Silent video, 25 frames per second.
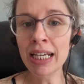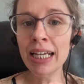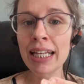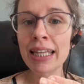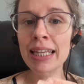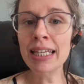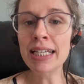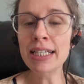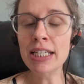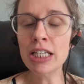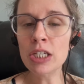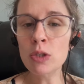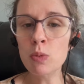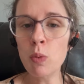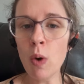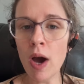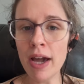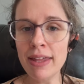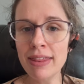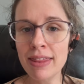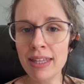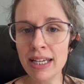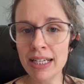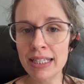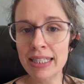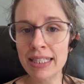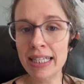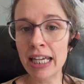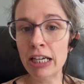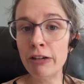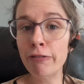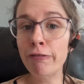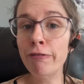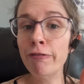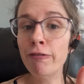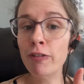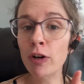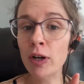This is why things like
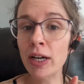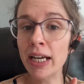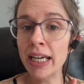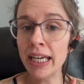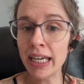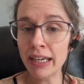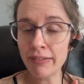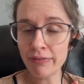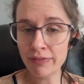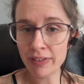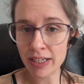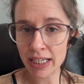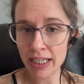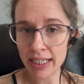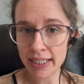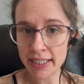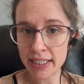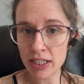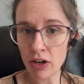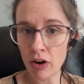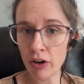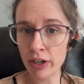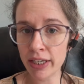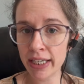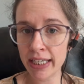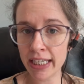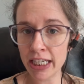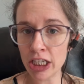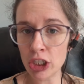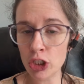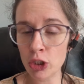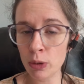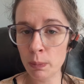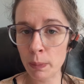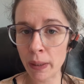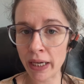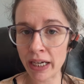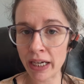forgiveness are key
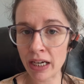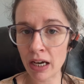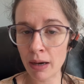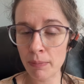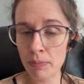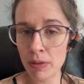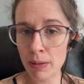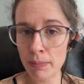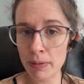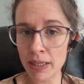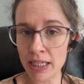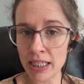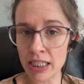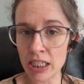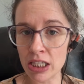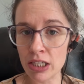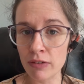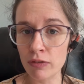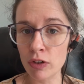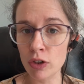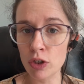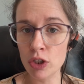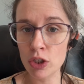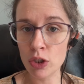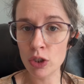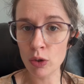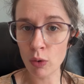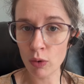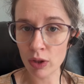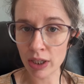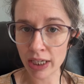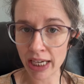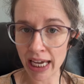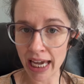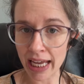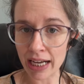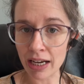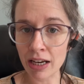to pick up the pieces of your soul
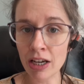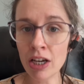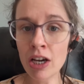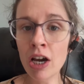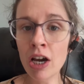again.